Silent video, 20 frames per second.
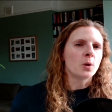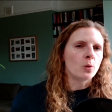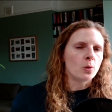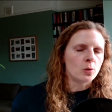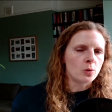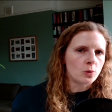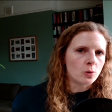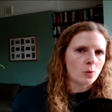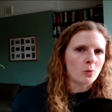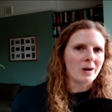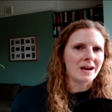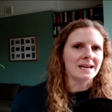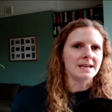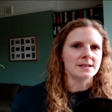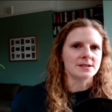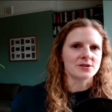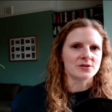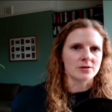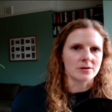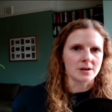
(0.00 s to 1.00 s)

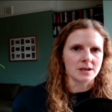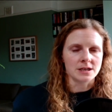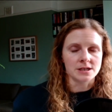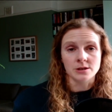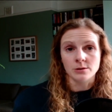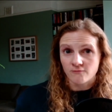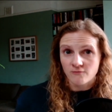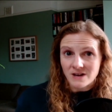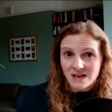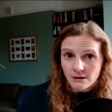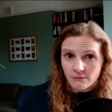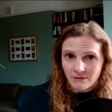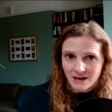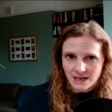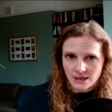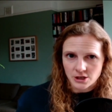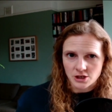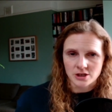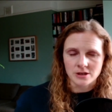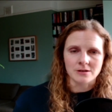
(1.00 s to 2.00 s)
Always try to
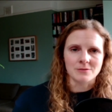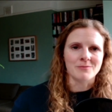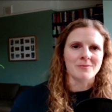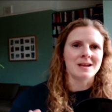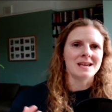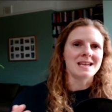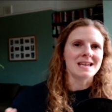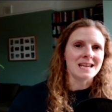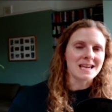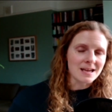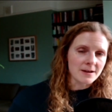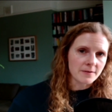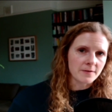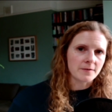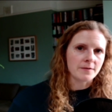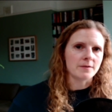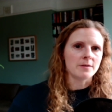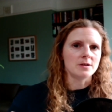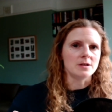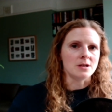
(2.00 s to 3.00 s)
rearrange them
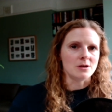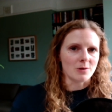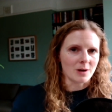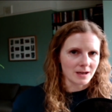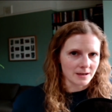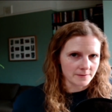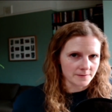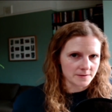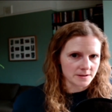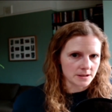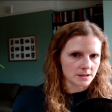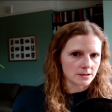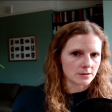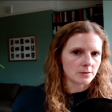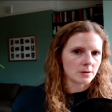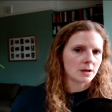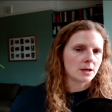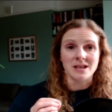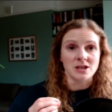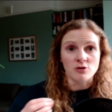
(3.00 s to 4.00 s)
if you have
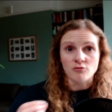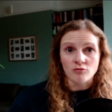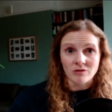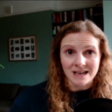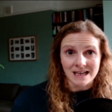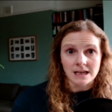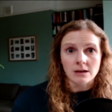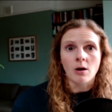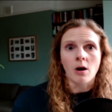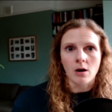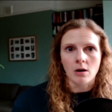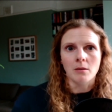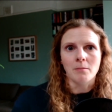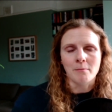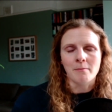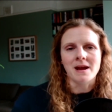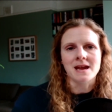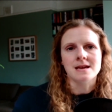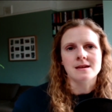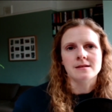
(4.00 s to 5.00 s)
to and you really can't
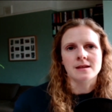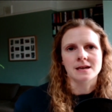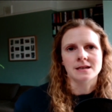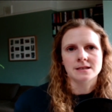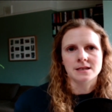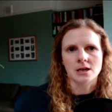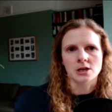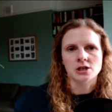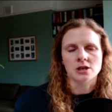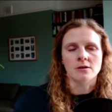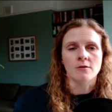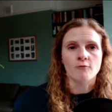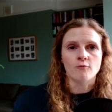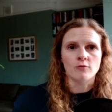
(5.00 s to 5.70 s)
make that session,